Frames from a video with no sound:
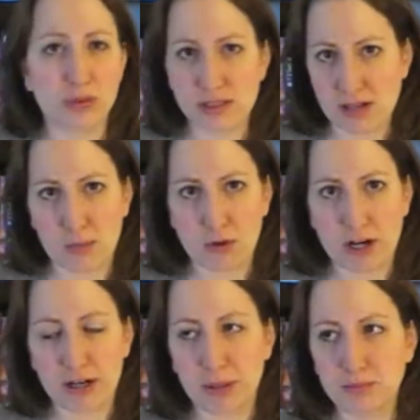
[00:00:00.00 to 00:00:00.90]

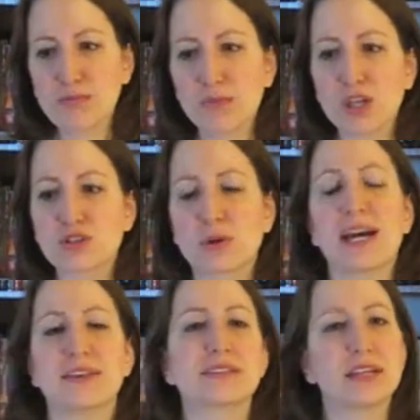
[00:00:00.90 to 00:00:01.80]
contemporary. So I
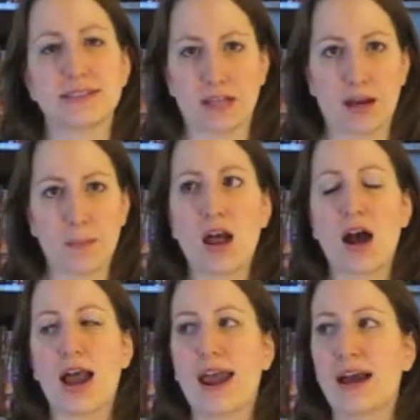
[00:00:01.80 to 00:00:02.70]
had this idea,
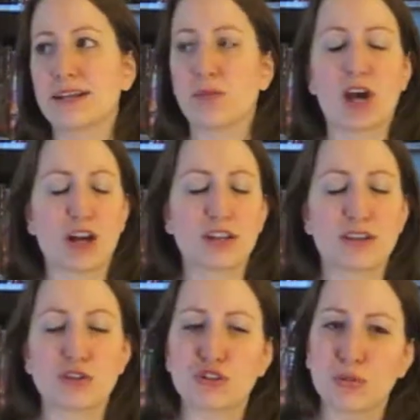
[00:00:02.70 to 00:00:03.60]
and I'm not going to
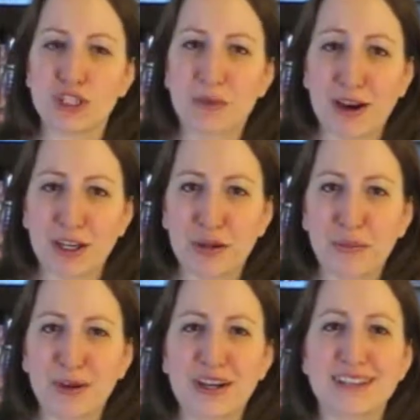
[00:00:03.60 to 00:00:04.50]
tell too much about it
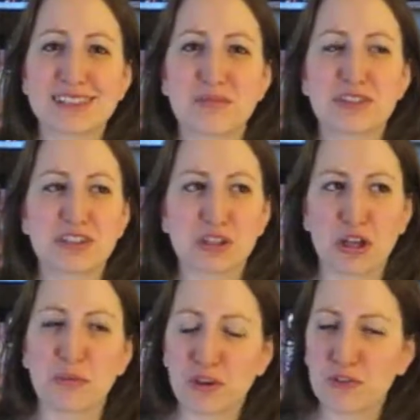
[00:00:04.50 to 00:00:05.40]
because I'm still
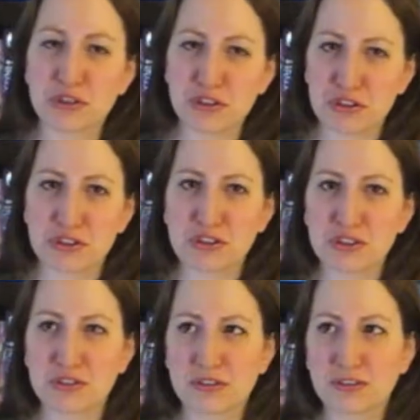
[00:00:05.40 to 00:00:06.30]
on my
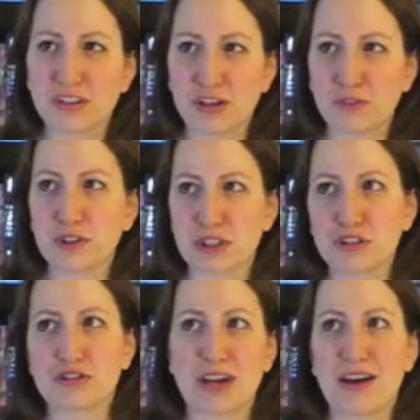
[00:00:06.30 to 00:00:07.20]
first
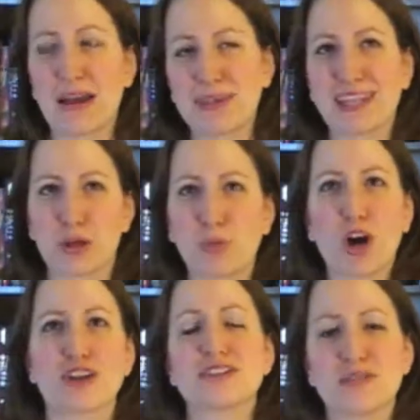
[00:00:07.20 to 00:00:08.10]
official draft. I mean, like,
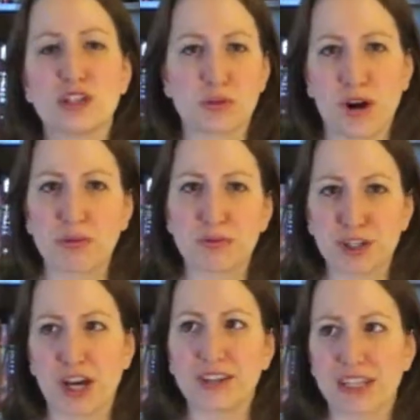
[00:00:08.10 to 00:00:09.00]
parts of it are
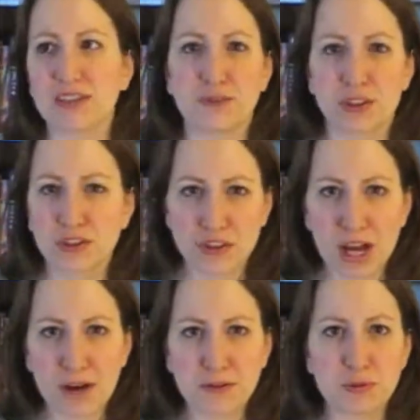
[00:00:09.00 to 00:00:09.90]
probably on like the 5th
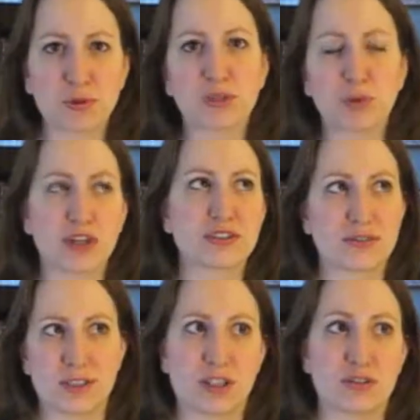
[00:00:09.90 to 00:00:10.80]
draft, but parts
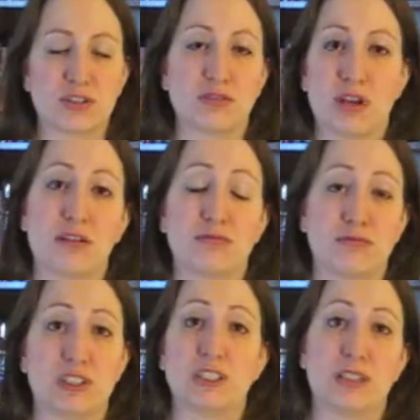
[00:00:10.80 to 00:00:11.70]
of it are still not
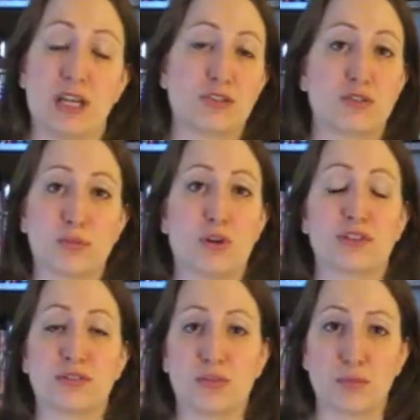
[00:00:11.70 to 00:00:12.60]
written yet, so
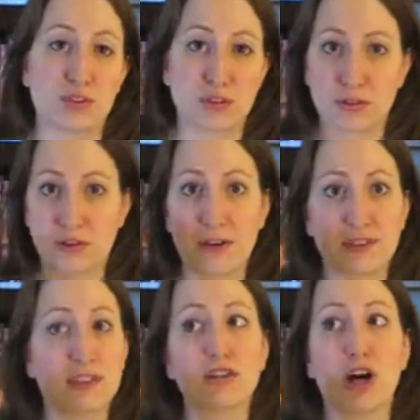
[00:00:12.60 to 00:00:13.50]
parts of them are still
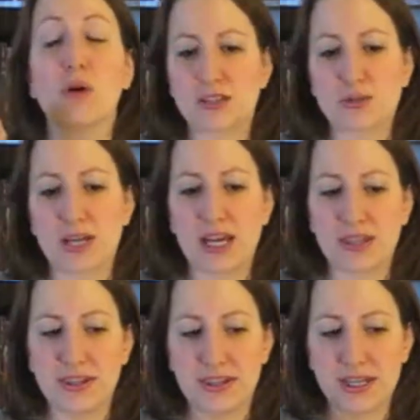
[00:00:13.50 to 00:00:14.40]
draft 0. So I
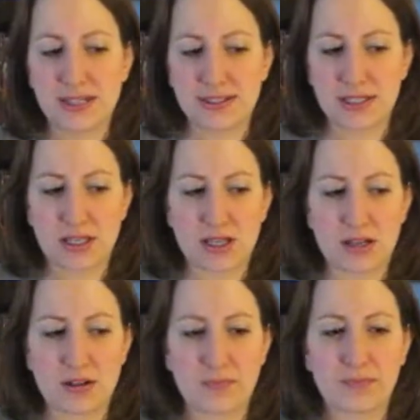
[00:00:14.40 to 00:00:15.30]
had the
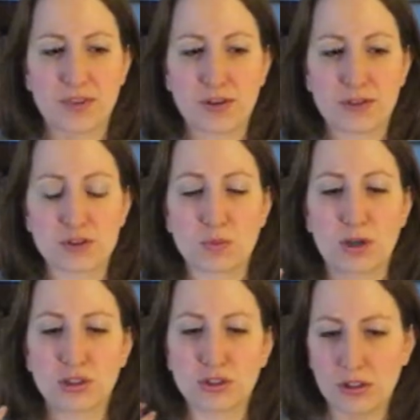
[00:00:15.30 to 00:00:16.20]
idea of this
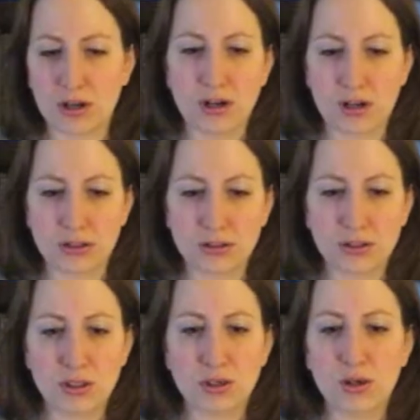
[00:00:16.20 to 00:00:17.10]
one girl
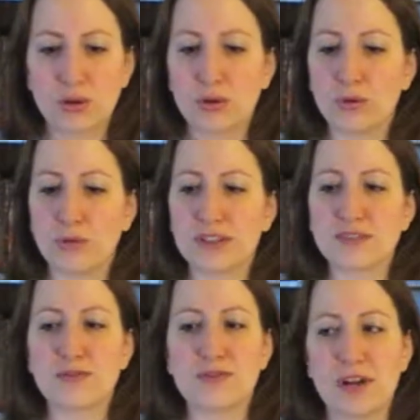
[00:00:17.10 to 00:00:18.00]
who
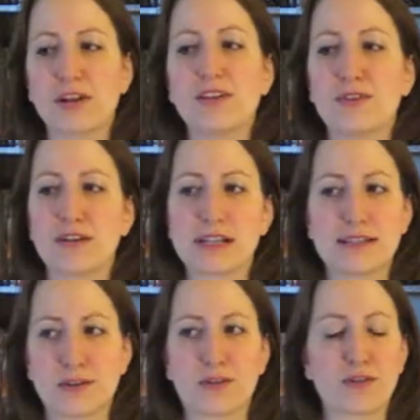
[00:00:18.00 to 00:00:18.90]
is very, very
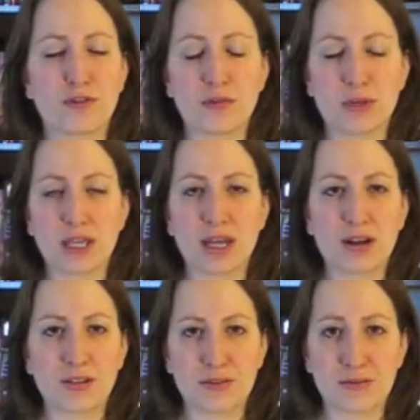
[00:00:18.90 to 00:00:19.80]
different from me,
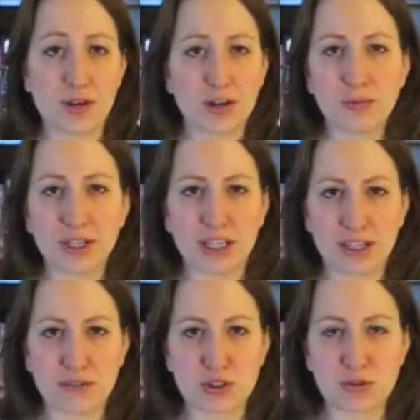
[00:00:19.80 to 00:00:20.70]
and at the very beginning
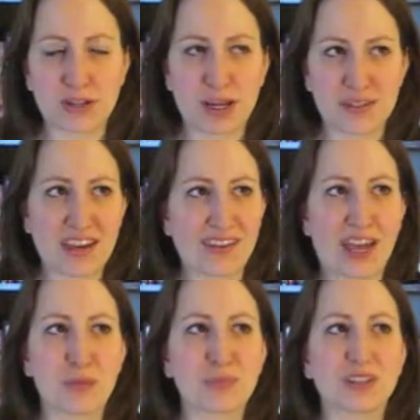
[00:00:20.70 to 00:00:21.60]
of the story I was having
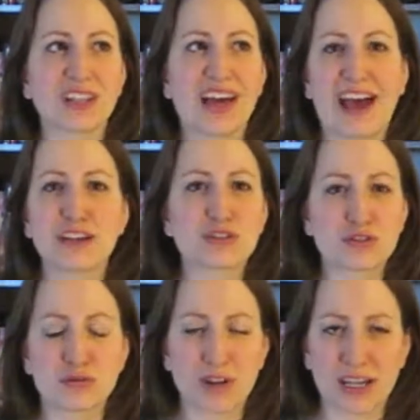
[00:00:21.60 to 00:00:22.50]
a
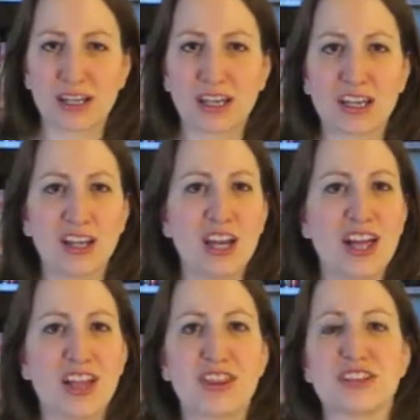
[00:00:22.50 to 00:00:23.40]
blast writing
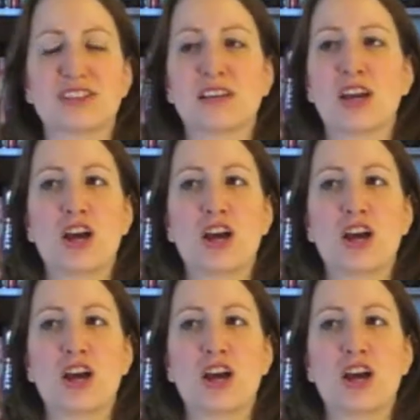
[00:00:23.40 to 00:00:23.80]
this